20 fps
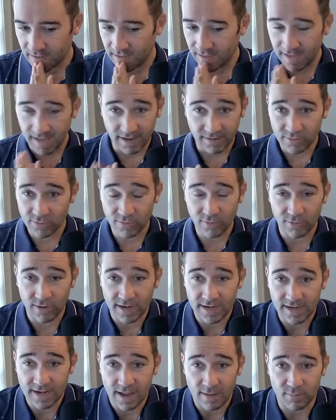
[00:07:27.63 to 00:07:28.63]
and you're
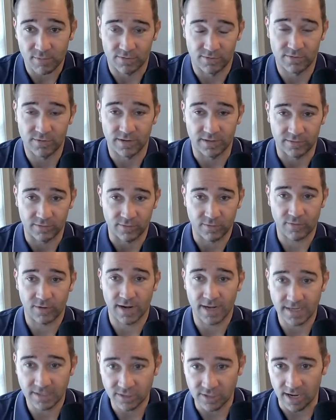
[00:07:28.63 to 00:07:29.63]
creating opportunities, you're
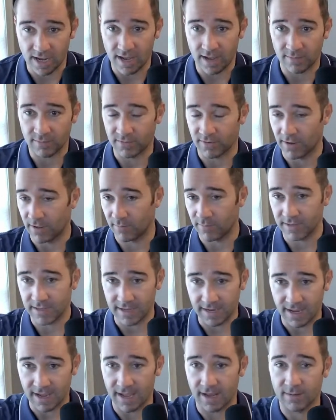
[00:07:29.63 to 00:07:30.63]
creating jobs, you're helping the
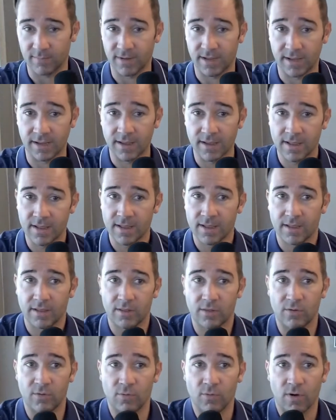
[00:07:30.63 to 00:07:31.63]
economy,
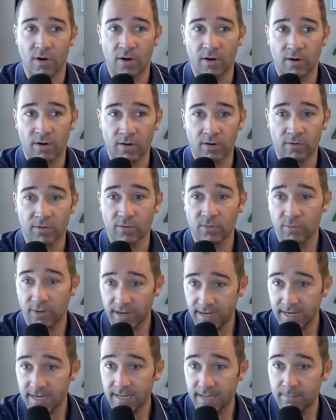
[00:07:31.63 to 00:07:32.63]
you are
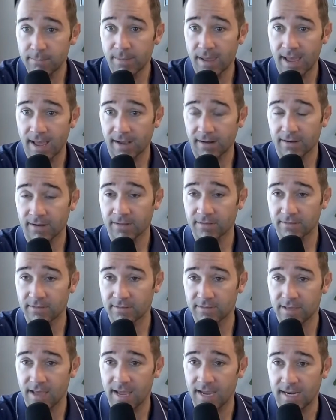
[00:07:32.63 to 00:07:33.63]
creating impact on
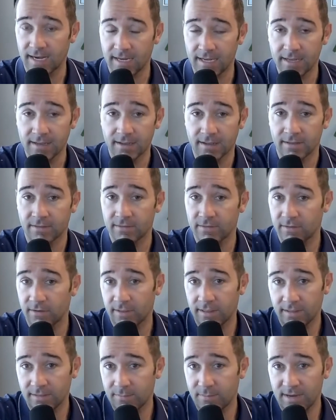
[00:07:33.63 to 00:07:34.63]
society. And so
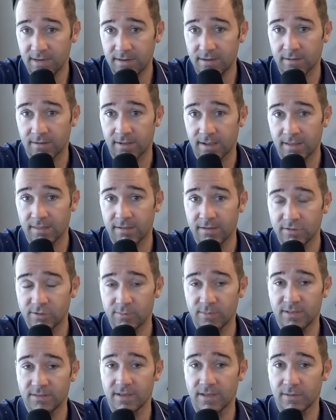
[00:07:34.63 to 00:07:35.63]
that's a big deal. I think it should
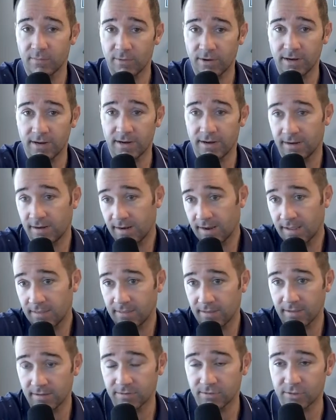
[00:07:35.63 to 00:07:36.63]
be celebrated, and I
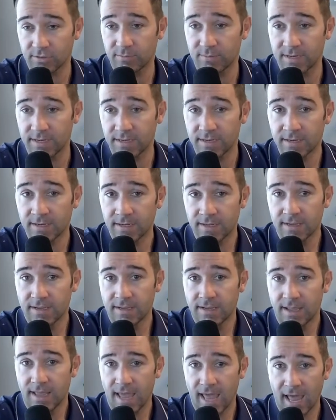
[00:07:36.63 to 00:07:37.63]
think it should be
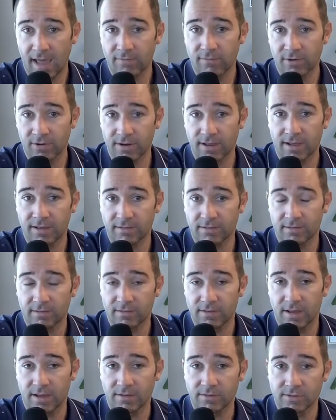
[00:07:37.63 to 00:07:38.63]
advertised as
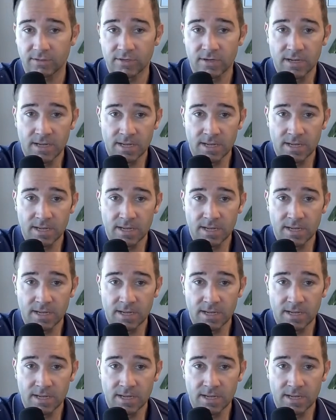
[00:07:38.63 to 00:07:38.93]
such.